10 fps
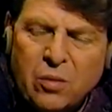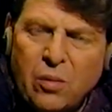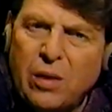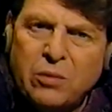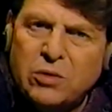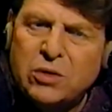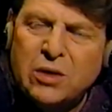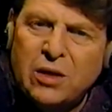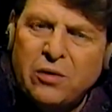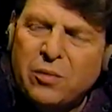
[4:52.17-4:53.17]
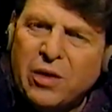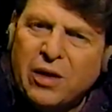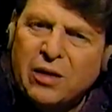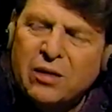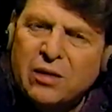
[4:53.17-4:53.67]
Why wouldn't you tell them
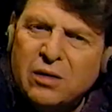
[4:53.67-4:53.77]
that?